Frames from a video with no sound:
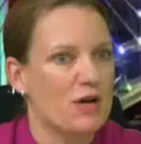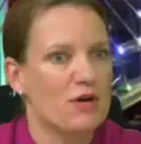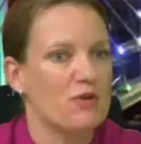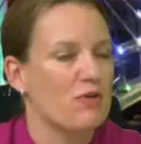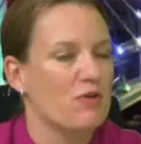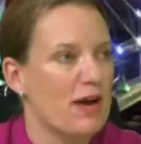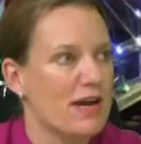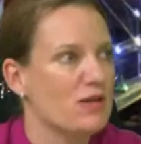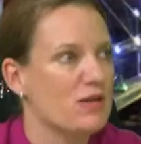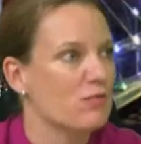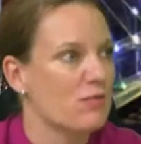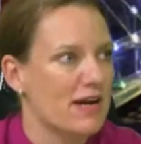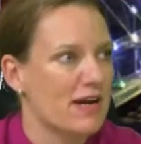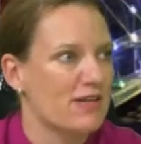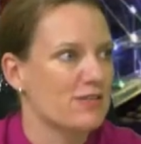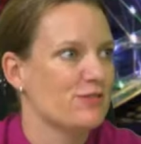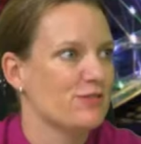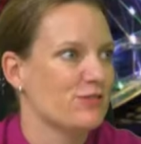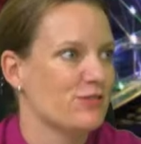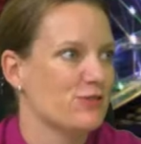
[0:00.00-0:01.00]
great
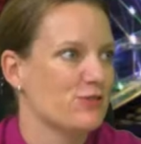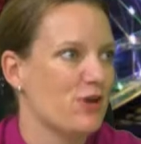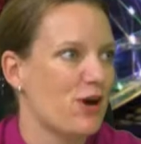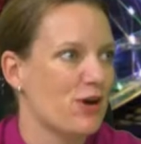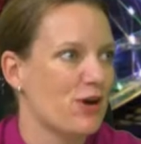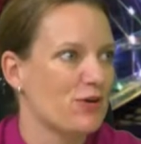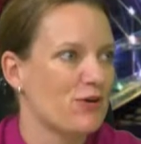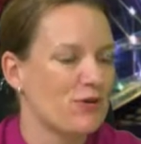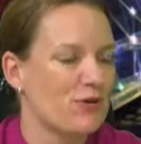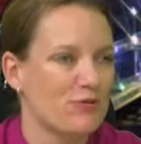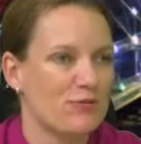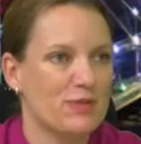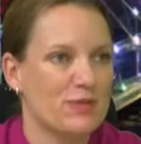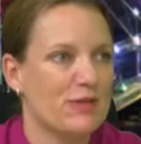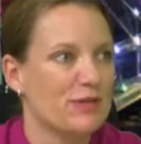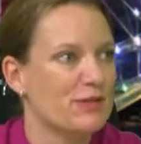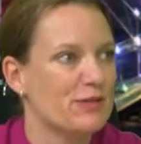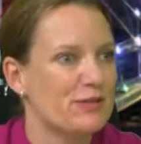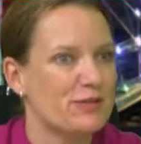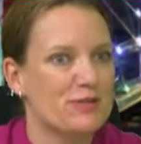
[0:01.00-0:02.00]
way to start off,
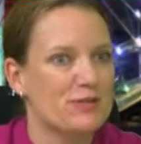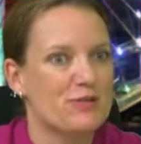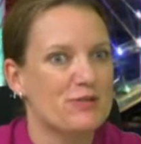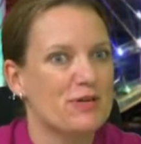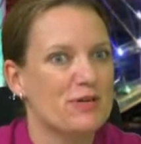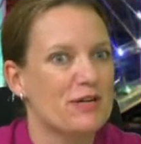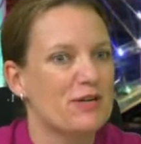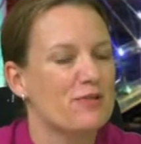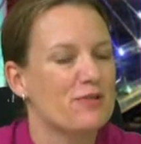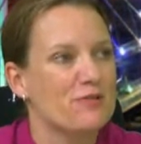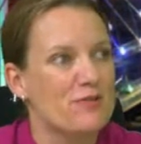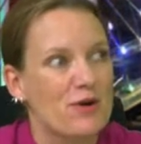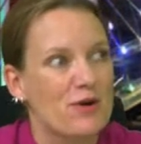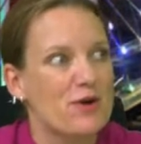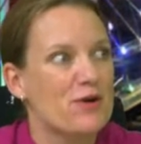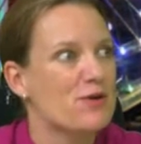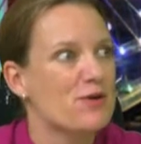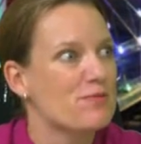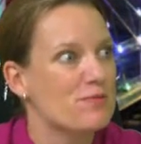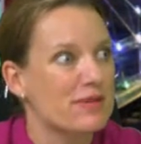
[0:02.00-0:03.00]
because you can
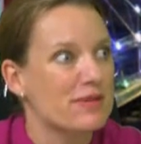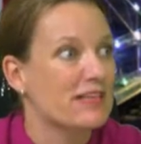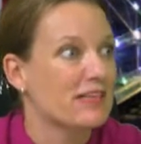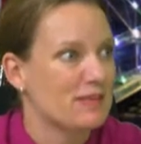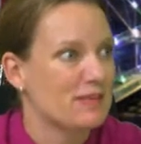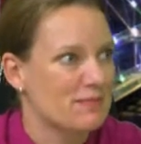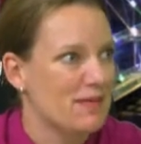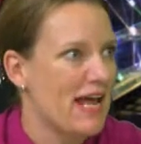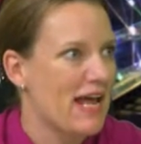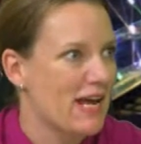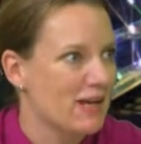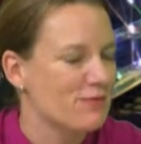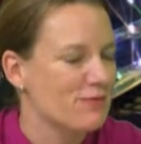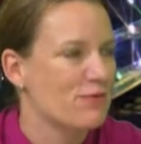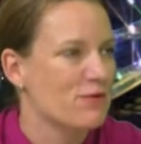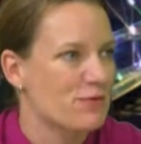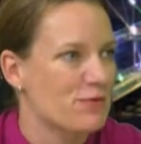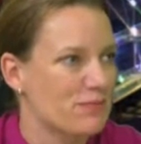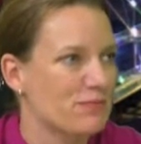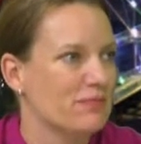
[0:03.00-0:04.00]
grow with the platform.